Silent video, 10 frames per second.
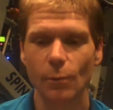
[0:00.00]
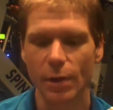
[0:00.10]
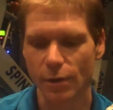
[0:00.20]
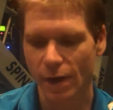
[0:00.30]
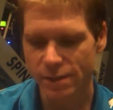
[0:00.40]

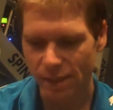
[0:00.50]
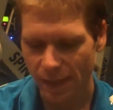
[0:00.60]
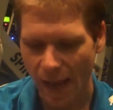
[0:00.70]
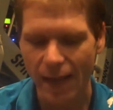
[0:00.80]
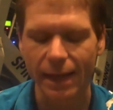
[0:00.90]
when you're
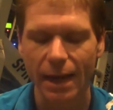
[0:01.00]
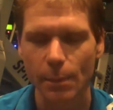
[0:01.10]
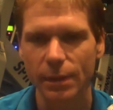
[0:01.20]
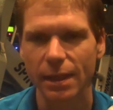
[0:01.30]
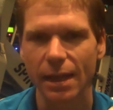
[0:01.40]
actually adding it
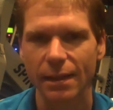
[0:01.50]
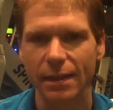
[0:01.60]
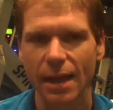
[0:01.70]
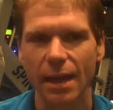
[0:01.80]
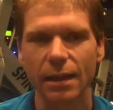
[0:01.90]
up at the end
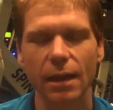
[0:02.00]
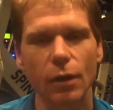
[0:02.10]
of the day,